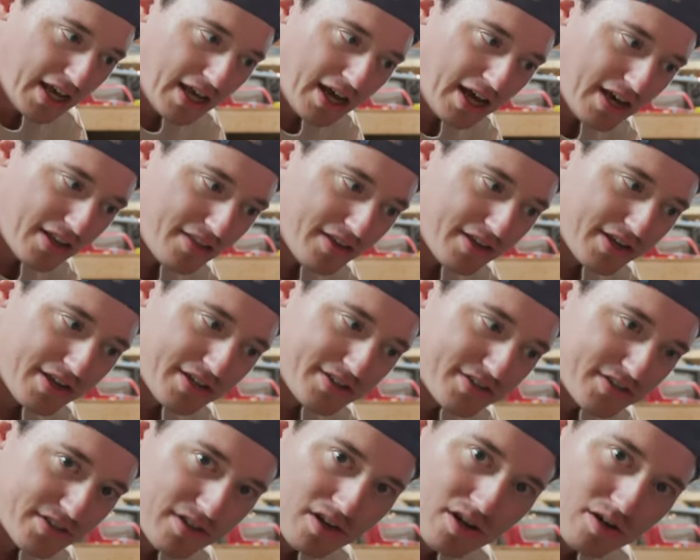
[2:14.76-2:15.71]
I think
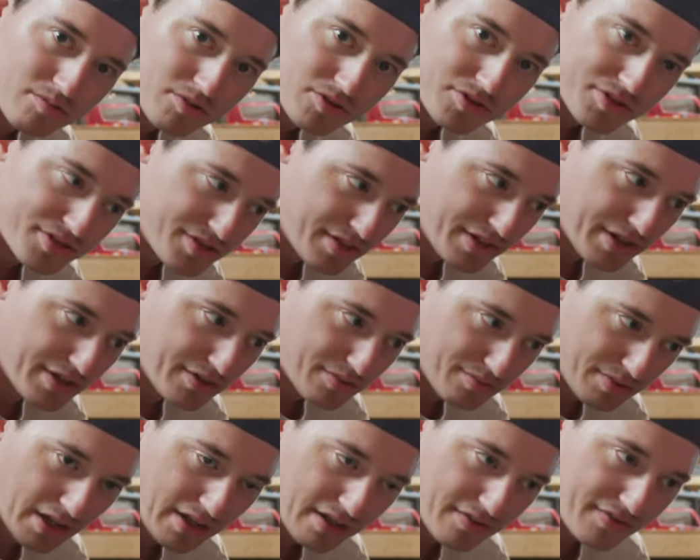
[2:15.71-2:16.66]
is almost
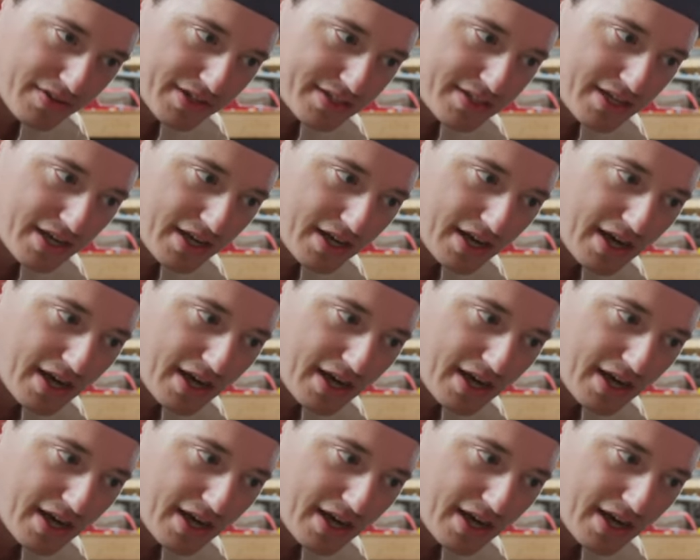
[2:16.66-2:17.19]
irrelevant.